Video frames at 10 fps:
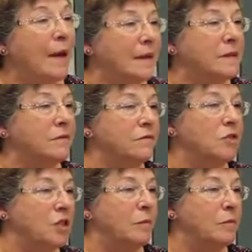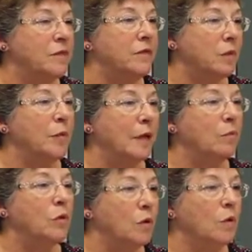bags of chips for the
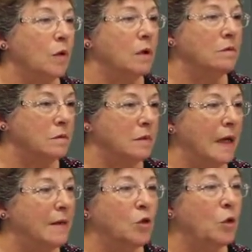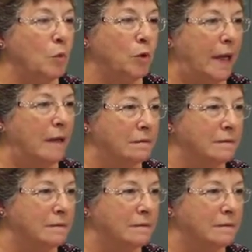people who had no money.